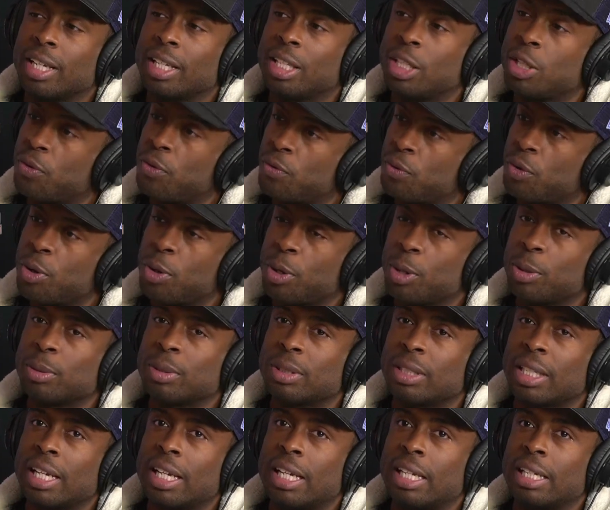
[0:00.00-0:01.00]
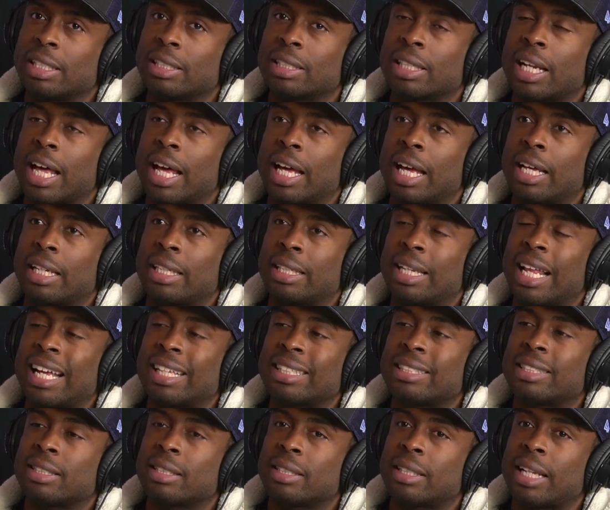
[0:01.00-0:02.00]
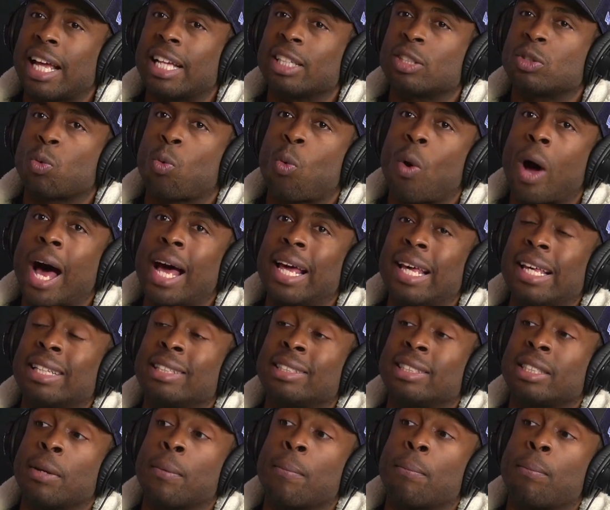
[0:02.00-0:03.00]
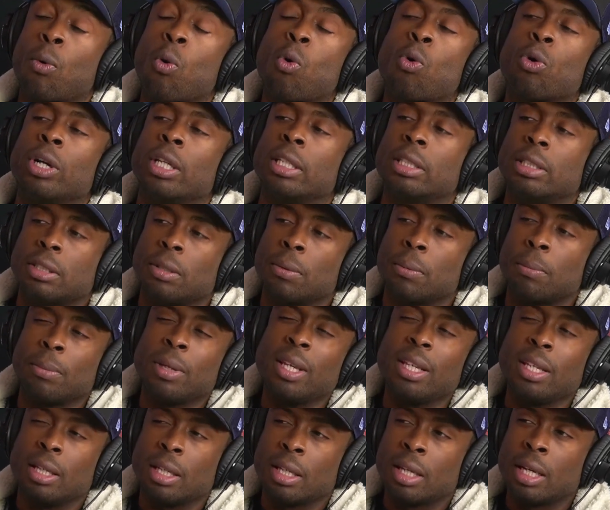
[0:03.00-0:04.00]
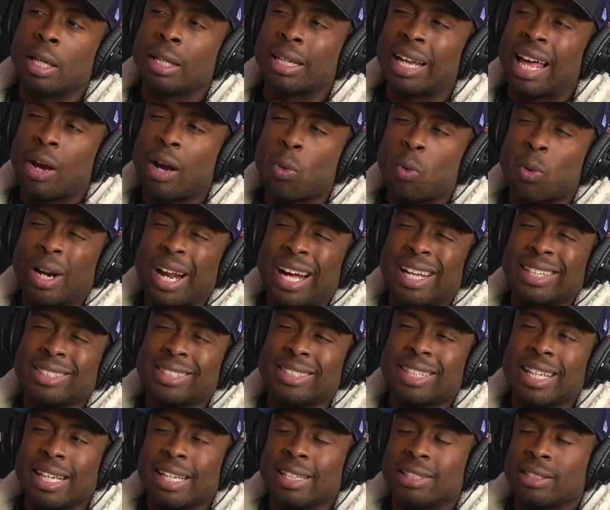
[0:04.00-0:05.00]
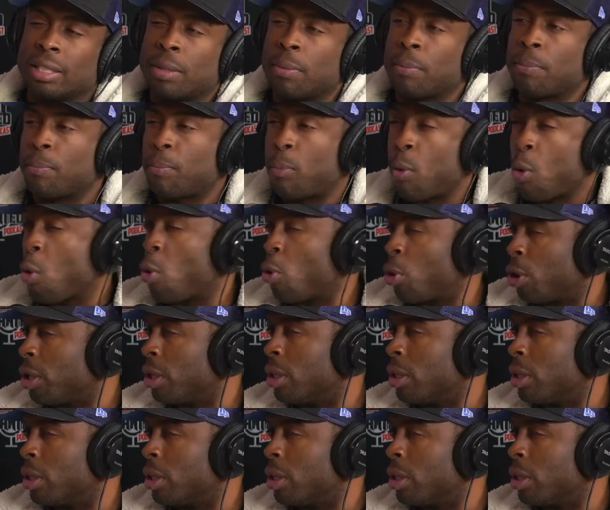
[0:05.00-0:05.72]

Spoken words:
You feel what I'm saying? It's like that's why it's important to me. Like what I say is important.